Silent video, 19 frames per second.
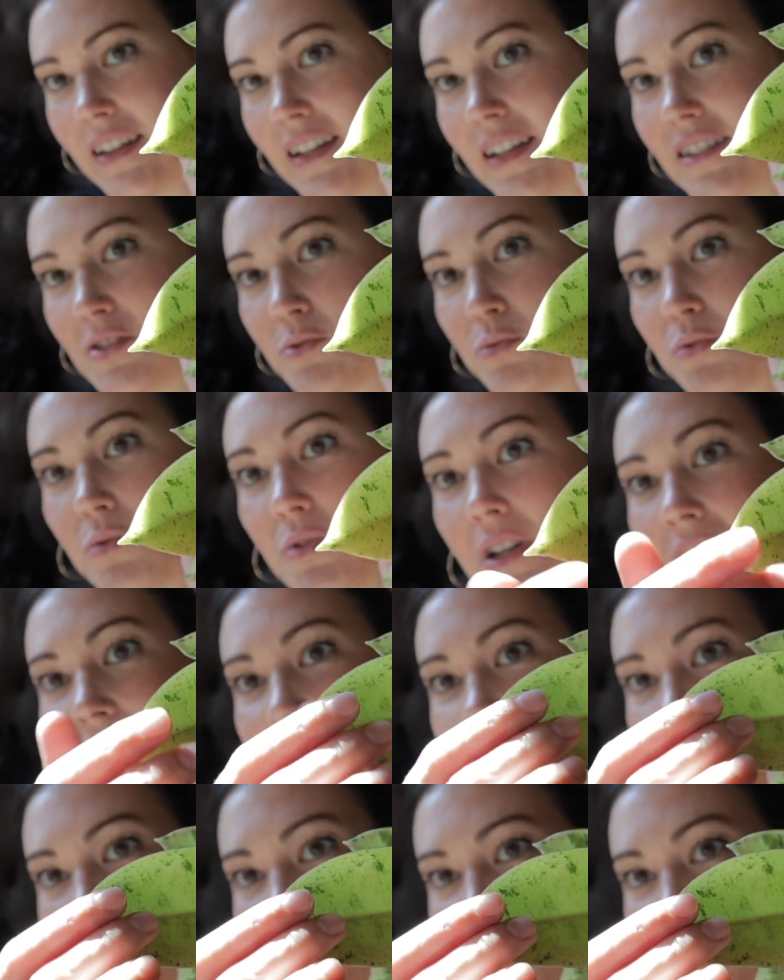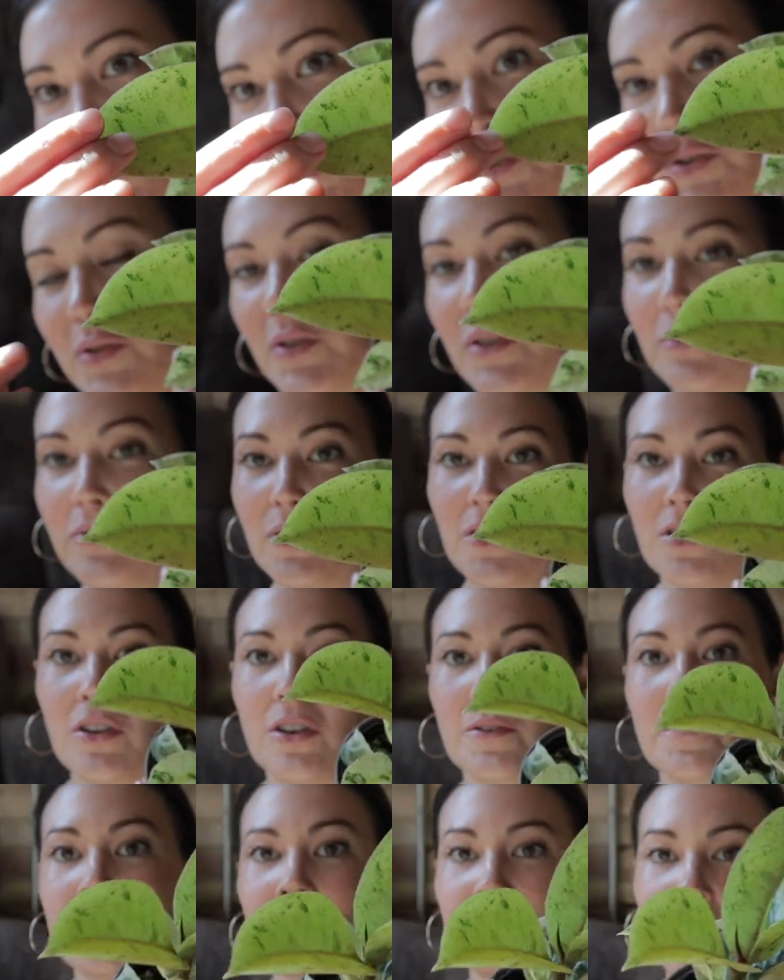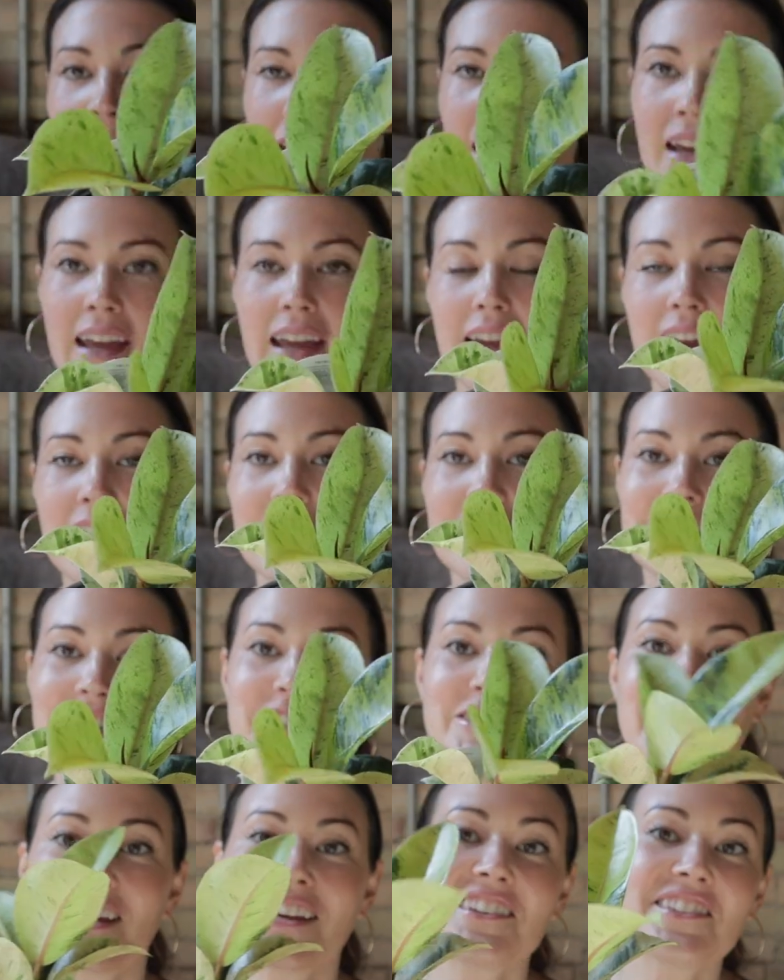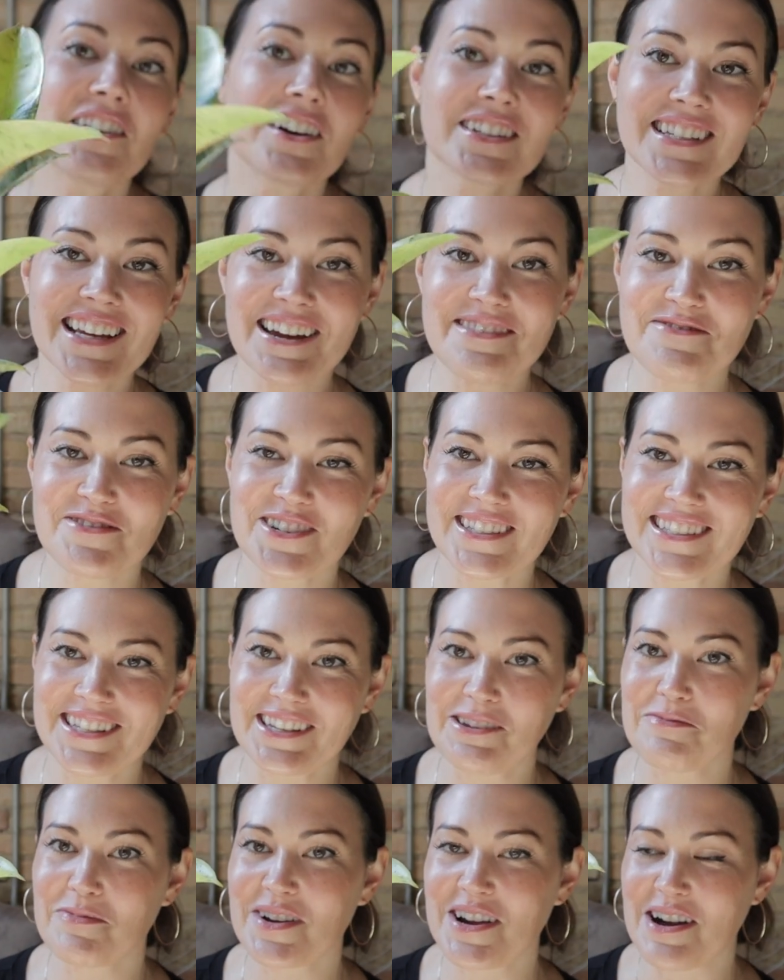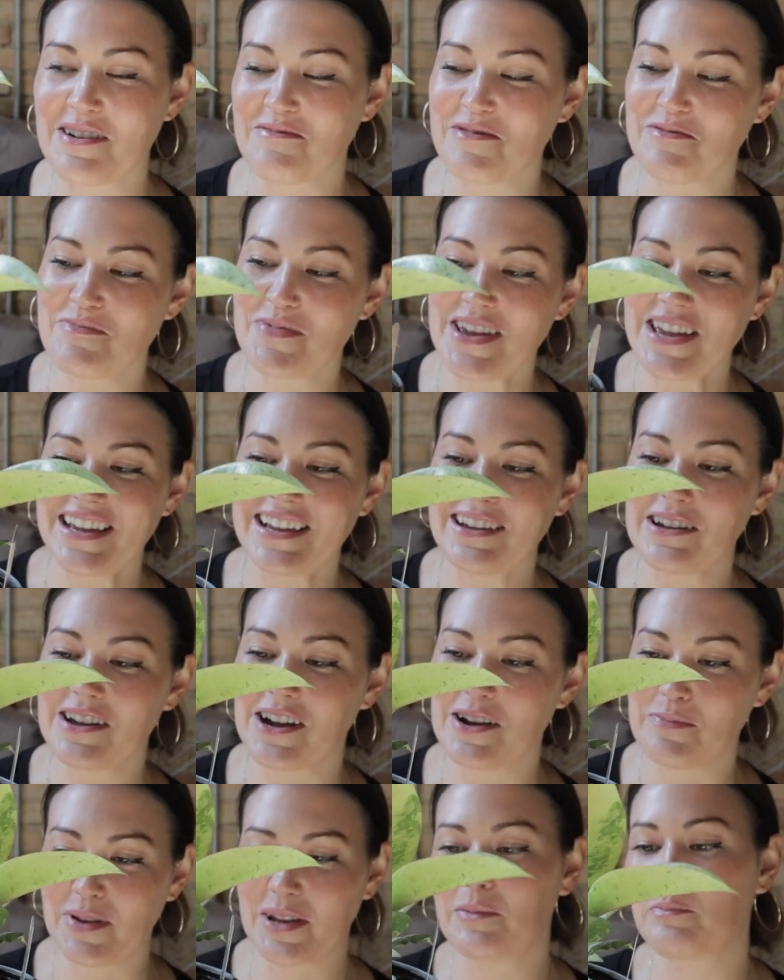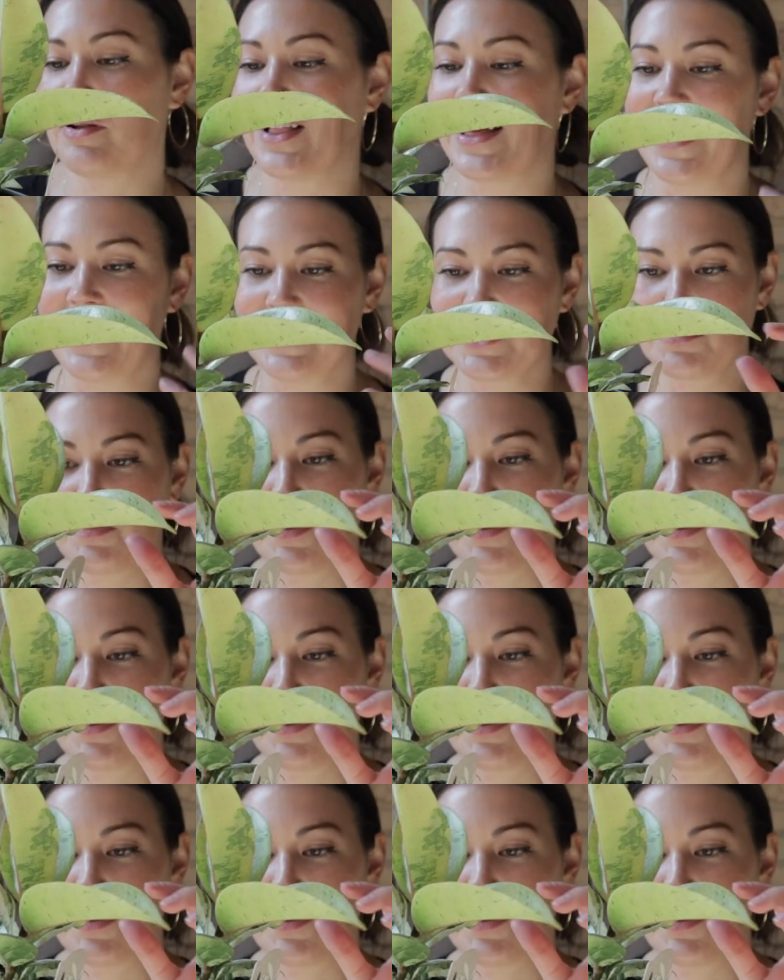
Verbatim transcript: It's really beautiful and it'll take a long time for it to become a big a big plant